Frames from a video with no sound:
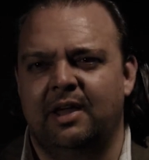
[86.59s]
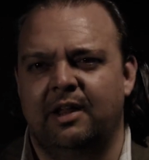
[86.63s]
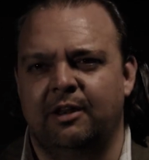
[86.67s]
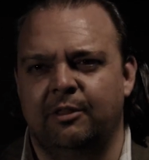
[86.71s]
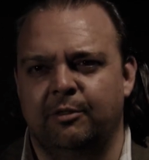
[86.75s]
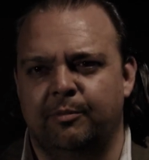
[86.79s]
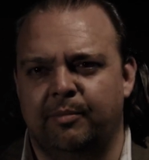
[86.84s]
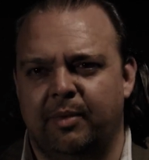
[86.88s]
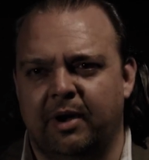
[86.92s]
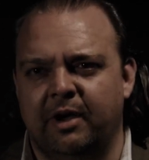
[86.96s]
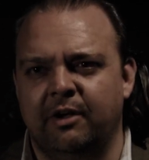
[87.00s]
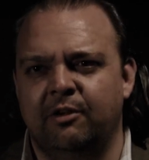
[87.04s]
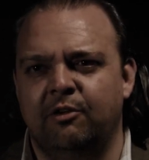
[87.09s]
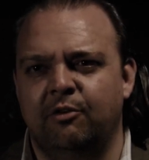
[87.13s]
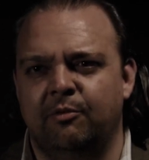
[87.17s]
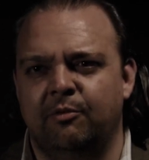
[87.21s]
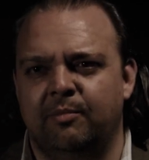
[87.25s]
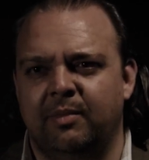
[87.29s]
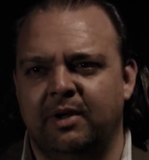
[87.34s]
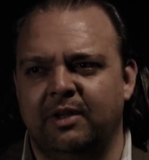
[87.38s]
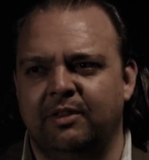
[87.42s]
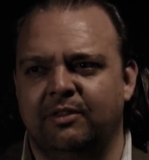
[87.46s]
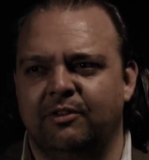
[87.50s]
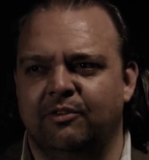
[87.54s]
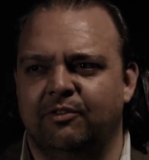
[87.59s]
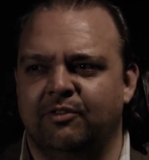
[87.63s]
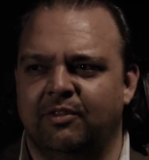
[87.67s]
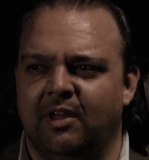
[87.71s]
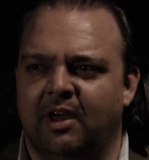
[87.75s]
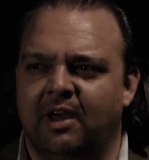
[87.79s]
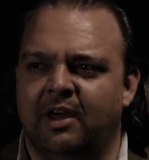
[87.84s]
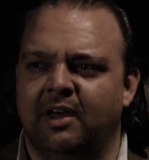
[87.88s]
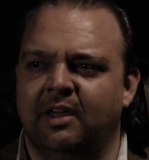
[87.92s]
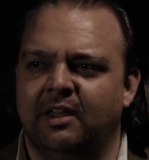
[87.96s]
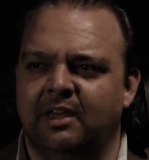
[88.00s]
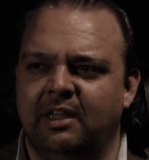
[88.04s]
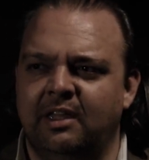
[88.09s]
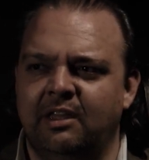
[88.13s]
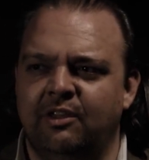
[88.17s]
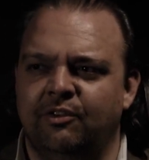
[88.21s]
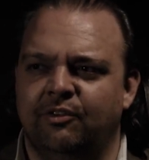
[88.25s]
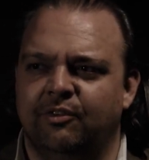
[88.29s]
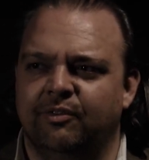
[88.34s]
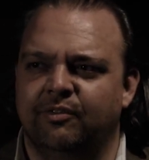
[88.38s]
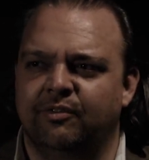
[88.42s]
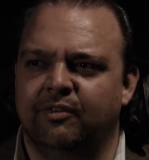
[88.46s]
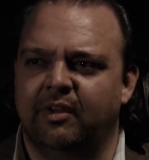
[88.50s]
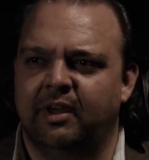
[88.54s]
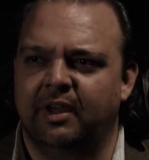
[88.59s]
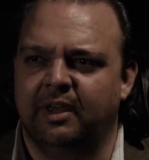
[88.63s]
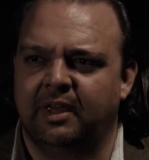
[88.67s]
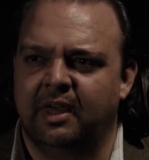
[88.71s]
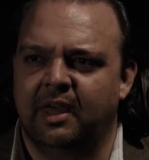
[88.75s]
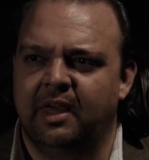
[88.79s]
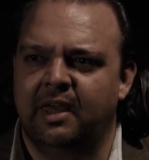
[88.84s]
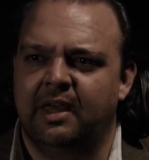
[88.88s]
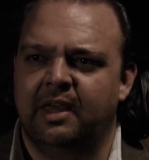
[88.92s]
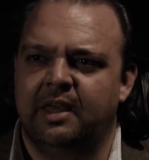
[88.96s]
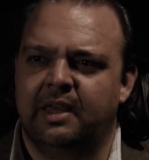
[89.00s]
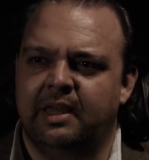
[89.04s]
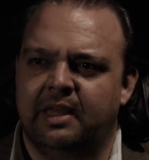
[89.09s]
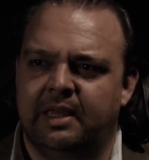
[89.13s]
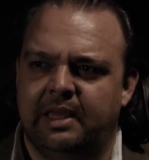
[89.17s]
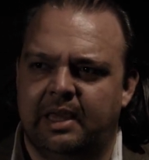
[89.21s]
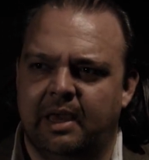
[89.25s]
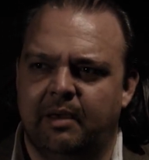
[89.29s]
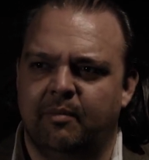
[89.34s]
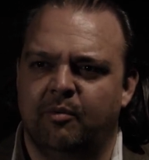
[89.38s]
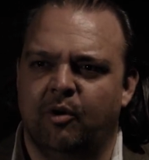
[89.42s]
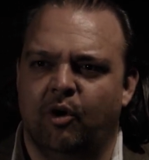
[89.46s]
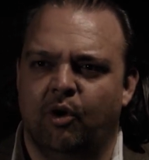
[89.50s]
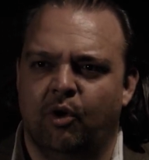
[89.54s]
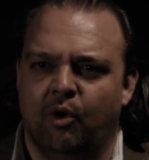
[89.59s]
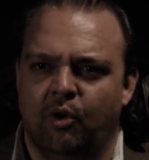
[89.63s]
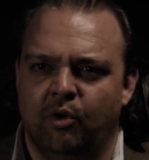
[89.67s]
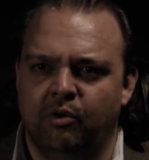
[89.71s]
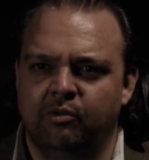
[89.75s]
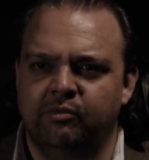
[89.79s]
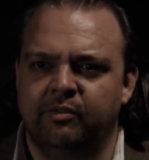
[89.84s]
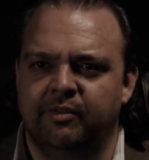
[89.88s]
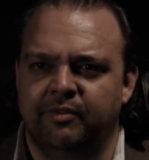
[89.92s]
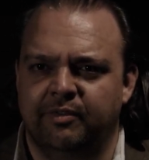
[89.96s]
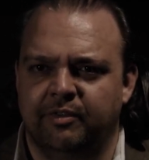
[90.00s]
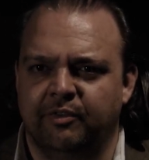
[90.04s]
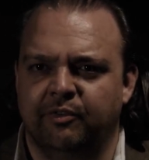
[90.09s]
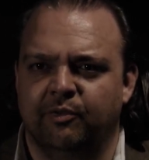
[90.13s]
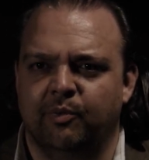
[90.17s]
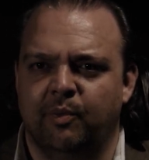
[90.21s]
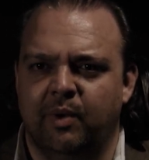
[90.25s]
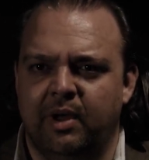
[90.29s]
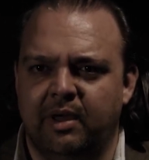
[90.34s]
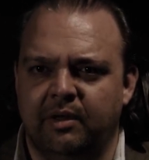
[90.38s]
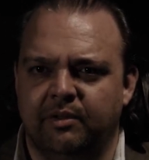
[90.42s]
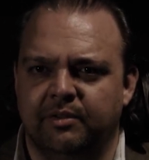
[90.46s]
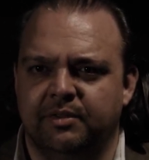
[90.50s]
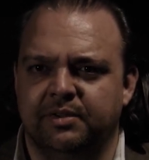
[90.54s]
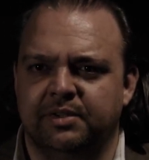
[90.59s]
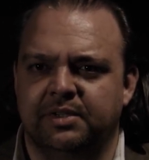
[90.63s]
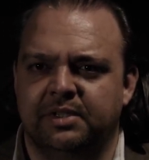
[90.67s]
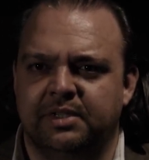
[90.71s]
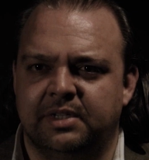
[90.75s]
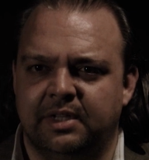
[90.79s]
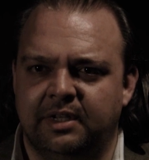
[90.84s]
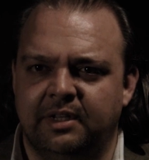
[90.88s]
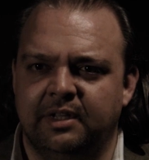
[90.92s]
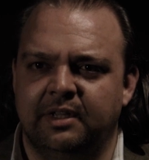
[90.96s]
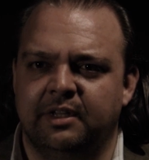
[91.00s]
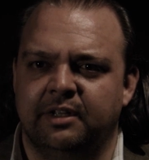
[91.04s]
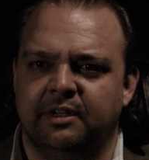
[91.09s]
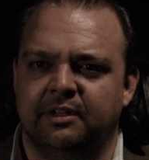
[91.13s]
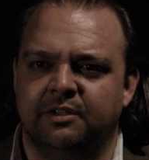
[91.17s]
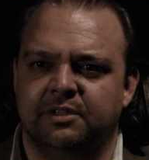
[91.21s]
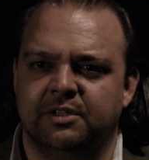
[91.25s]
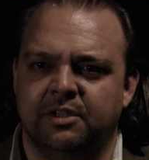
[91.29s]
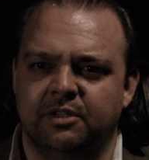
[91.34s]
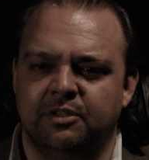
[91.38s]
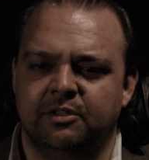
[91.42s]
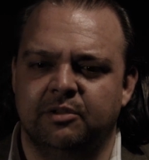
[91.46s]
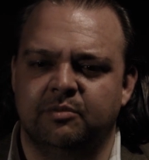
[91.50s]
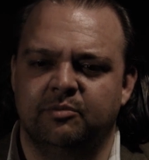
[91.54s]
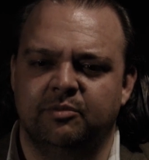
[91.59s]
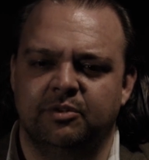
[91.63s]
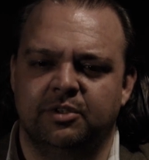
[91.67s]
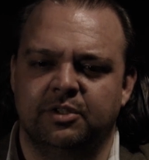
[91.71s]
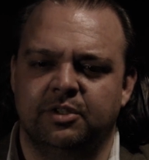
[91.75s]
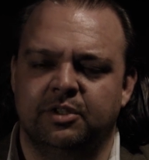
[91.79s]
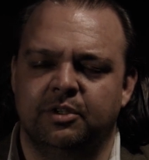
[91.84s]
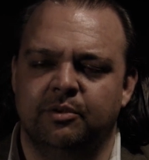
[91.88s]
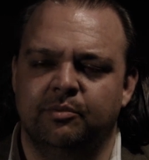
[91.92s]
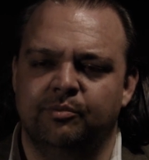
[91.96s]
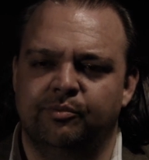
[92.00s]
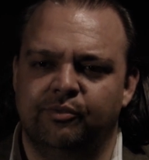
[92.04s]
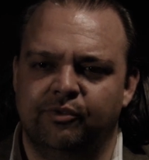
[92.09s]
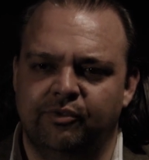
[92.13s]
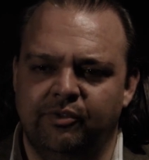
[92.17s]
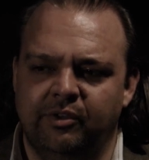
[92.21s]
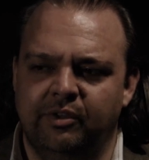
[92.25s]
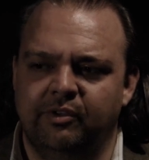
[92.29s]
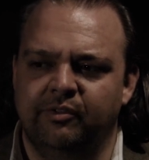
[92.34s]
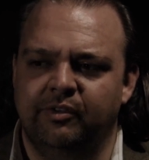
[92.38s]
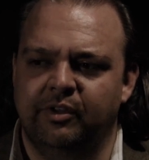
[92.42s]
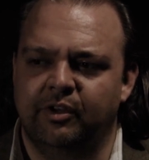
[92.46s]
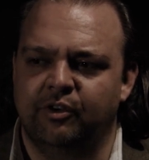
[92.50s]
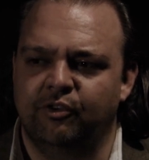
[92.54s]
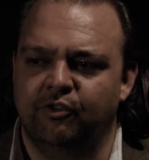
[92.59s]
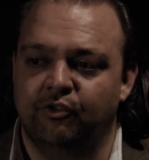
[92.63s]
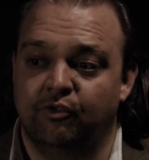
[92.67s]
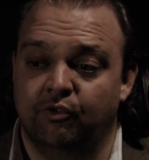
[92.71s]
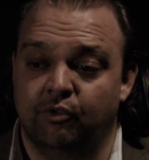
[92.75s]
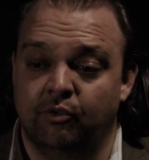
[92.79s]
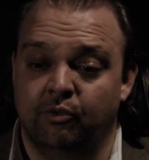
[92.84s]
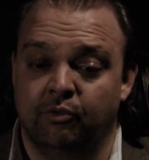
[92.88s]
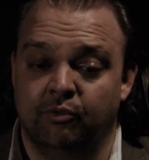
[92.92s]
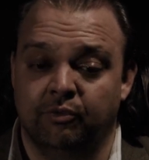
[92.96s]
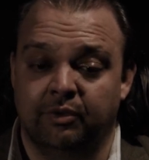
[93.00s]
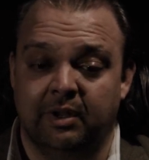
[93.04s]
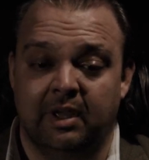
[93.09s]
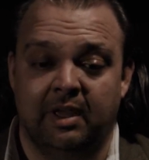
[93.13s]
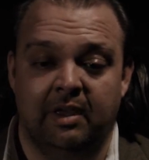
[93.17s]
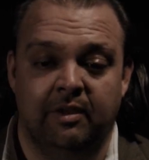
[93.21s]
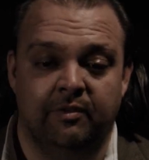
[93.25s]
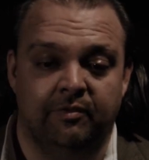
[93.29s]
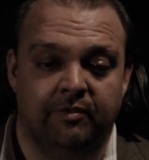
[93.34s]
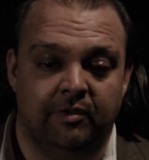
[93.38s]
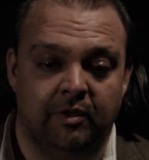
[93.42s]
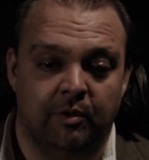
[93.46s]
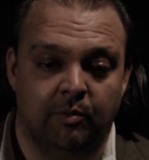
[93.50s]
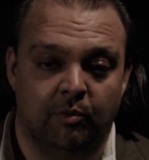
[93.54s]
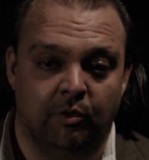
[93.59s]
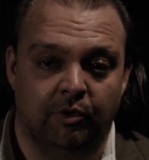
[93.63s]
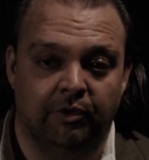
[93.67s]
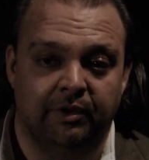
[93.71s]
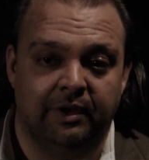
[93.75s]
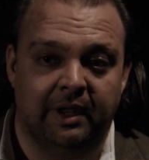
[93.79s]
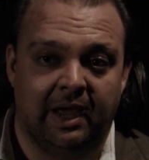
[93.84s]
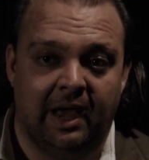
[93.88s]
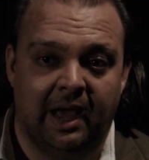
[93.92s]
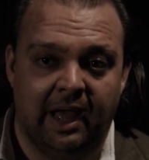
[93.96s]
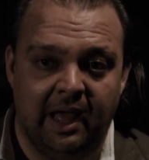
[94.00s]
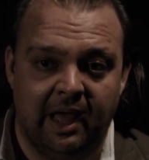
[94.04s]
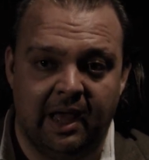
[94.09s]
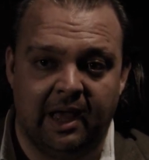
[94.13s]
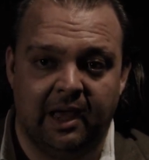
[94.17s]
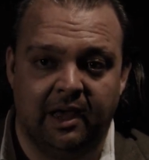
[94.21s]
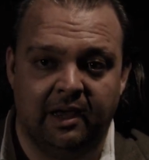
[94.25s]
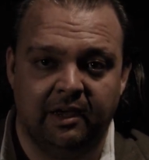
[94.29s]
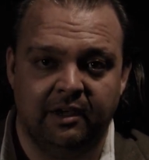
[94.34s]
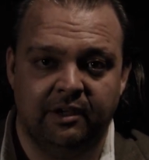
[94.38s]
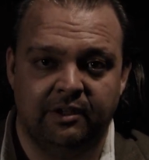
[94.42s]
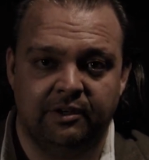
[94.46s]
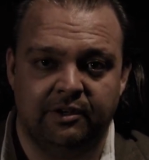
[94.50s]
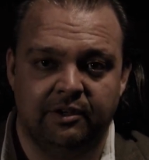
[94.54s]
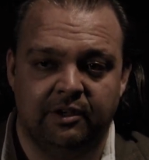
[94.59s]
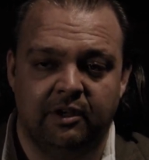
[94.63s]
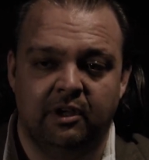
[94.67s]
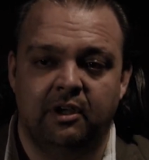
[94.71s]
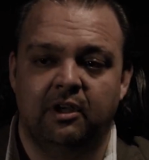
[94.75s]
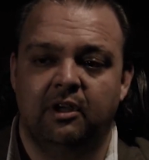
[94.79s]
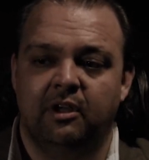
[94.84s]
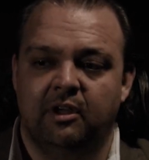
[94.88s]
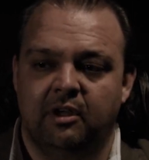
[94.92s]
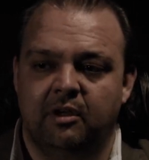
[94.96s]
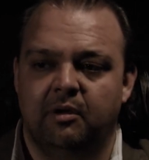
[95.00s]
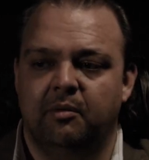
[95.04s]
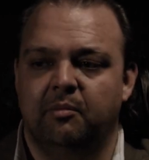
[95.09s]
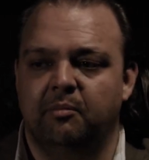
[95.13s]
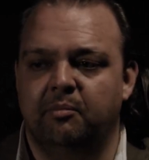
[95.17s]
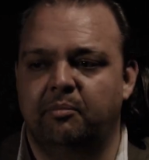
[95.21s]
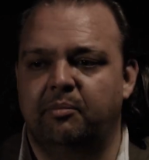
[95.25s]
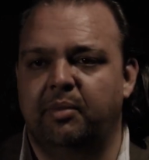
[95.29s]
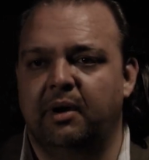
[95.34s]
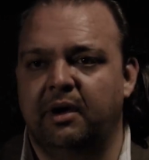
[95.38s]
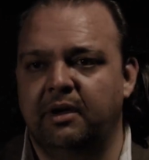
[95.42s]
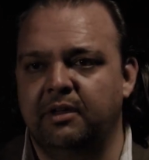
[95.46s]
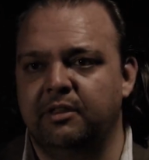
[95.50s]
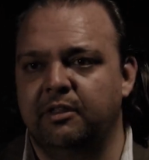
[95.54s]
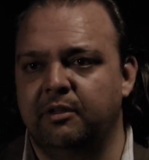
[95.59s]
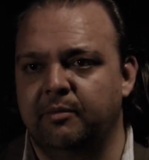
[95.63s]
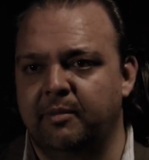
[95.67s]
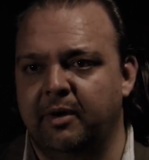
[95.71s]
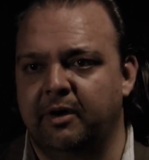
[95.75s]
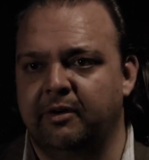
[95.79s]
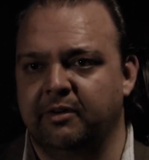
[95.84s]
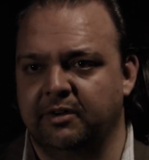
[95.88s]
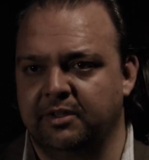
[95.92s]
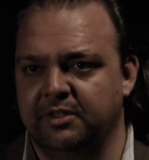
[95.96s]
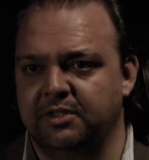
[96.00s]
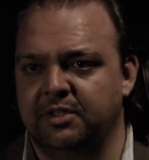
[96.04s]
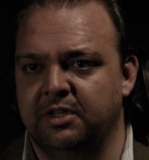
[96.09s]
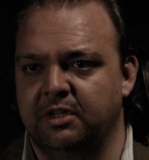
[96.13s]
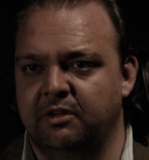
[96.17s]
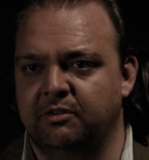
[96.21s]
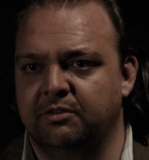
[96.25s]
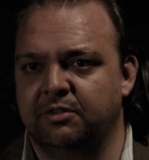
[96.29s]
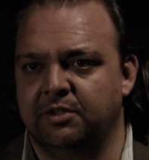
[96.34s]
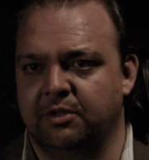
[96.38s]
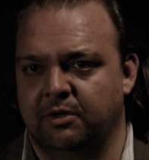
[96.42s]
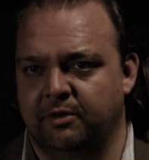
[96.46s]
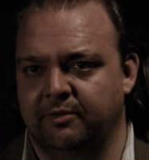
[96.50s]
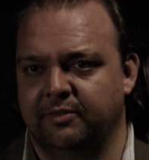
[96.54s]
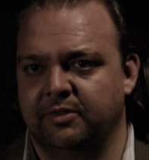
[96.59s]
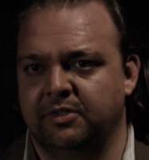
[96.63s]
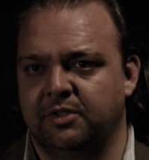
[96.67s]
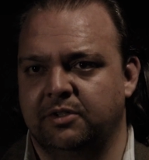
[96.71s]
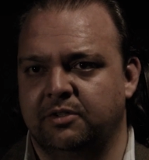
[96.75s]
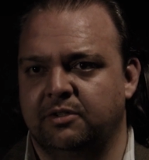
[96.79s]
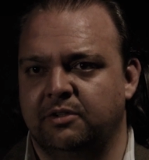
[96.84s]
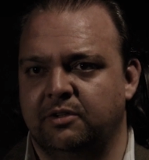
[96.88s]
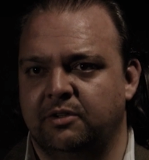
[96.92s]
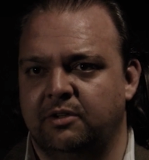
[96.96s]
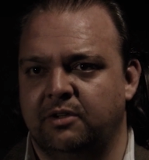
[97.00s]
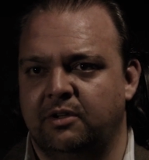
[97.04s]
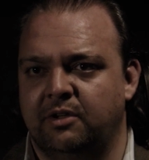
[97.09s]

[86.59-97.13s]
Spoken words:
In the back of your mind, there's that unease of like, yeah, but all of this wealth is sitting in a system which is completely controlled, if they want to act, by the American Secret Services.